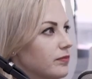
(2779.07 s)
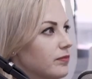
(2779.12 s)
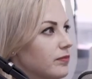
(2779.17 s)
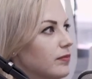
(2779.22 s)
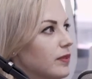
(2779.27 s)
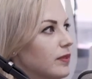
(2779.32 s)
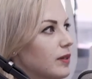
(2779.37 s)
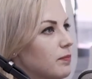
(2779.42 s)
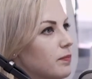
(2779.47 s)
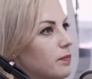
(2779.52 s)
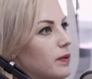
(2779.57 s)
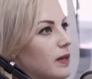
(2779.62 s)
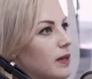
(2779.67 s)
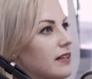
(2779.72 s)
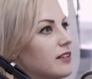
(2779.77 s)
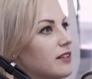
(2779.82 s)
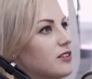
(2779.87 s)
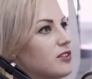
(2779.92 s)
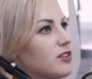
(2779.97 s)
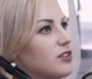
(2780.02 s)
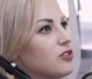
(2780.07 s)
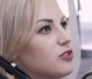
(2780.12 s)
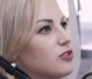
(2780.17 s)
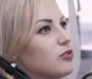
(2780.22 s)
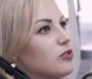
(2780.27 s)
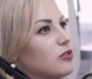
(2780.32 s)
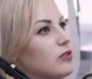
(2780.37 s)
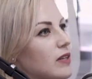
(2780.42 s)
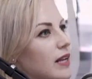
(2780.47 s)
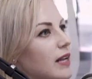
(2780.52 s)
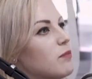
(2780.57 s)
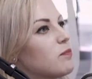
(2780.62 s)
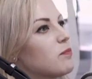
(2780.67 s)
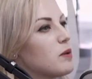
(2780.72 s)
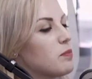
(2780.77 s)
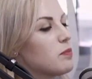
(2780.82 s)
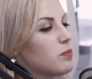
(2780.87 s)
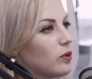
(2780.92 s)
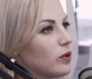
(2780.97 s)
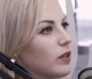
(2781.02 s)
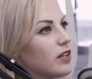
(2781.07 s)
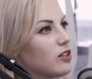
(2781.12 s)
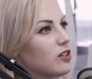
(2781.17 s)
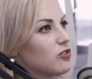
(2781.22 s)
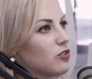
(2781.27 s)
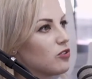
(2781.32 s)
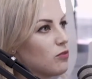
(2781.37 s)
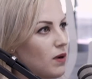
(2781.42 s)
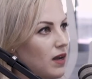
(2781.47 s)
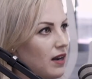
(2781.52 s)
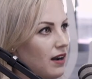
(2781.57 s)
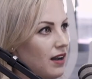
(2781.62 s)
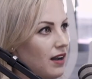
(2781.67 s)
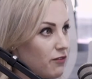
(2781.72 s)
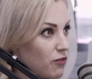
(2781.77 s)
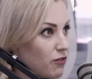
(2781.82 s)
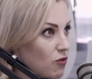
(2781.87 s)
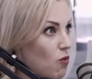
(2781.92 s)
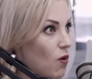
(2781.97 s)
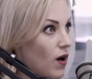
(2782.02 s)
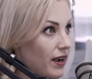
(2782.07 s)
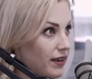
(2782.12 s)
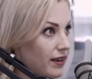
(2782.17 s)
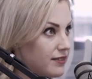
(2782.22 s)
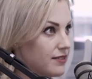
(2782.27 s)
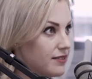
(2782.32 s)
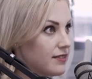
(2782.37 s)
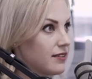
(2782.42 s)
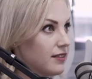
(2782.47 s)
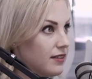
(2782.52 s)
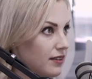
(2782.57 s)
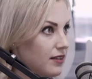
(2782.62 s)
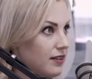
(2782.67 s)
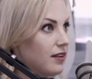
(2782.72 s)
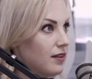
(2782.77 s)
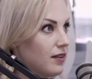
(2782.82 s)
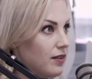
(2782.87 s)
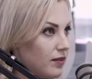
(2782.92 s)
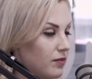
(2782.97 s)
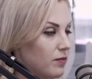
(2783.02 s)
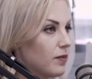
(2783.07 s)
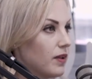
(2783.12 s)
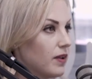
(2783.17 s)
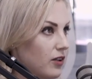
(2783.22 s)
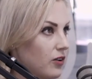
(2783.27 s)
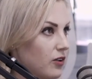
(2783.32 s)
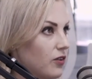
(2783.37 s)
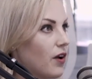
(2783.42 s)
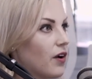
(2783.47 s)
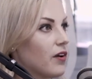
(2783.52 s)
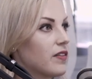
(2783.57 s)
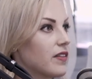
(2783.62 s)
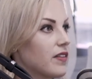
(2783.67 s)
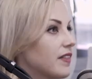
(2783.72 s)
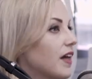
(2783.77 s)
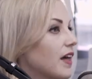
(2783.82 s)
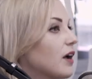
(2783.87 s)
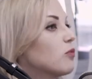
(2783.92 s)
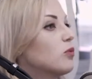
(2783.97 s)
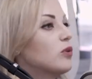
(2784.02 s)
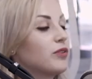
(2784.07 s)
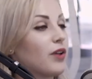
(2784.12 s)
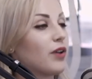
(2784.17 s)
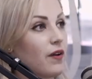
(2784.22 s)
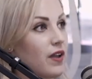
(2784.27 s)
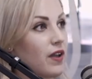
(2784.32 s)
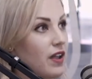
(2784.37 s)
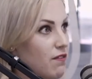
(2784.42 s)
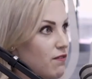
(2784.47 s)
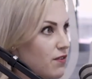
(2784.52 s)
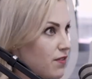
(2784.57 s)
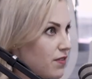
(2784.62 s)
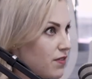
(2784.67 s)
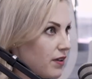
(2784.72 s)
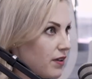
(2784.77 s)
ability to let people into my life quite. A lot, and they will know everything.